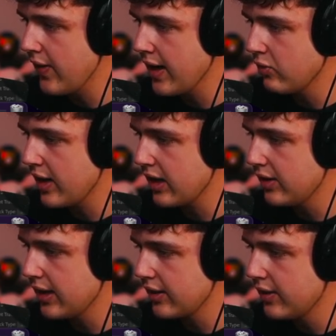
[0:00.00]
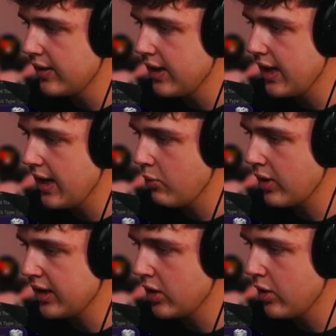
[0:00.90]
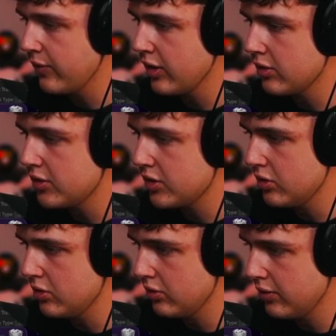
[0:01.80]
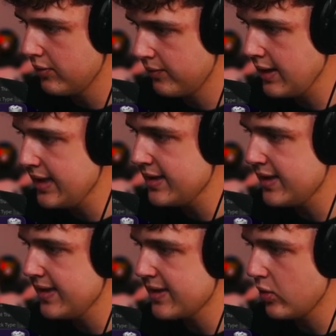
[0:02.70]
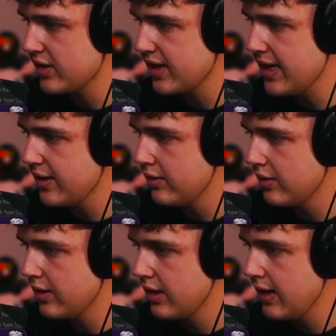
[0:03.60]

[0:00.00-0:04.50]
and then right click and we're going to go over to and easy these ones in,